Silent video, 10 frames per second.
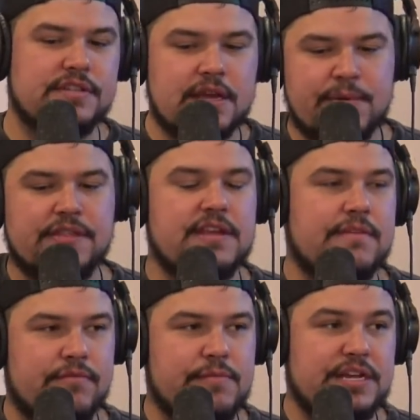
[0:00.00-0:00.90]
Think about the
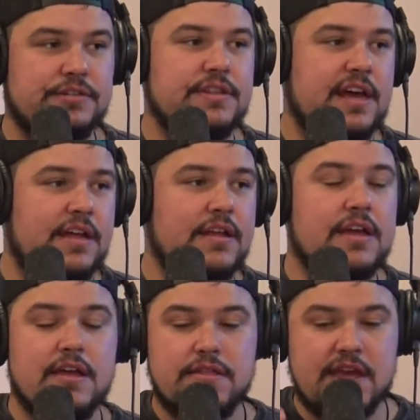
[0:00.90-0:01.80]
information that
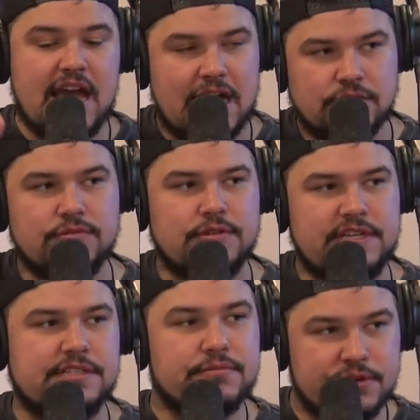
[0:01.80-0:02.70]
the actual
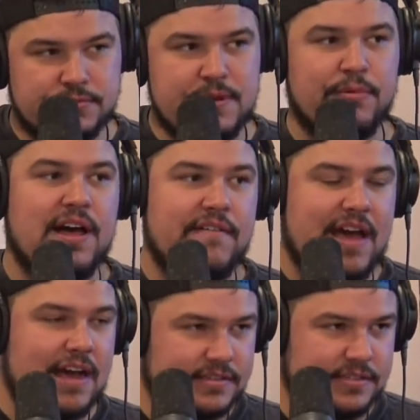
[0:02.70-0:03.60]
elites and rich people have
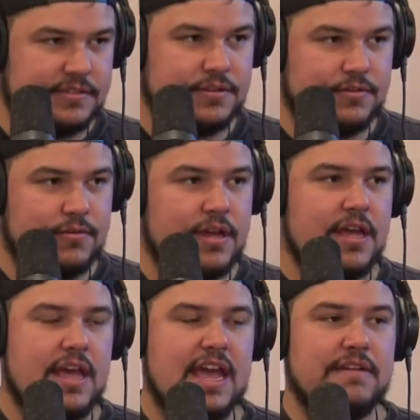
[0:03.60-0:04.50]
access to
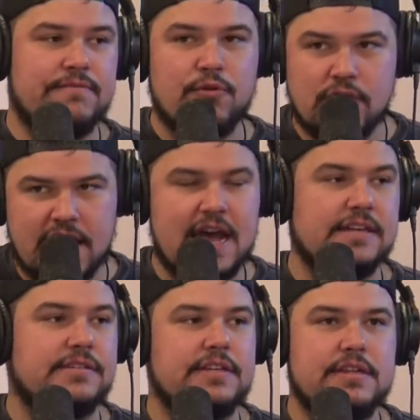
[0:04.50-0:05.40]
and
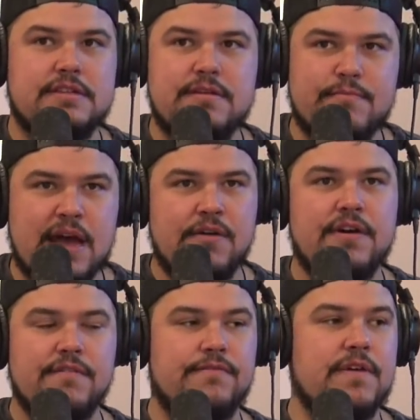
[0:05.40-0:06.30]
forecasts and the amount
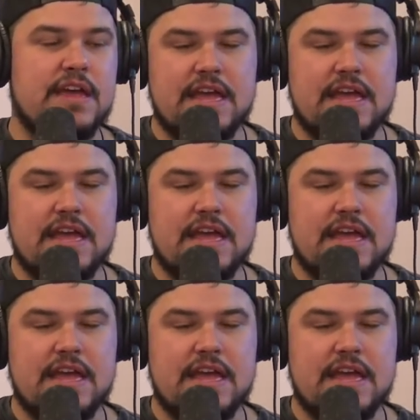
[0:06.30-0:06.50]
of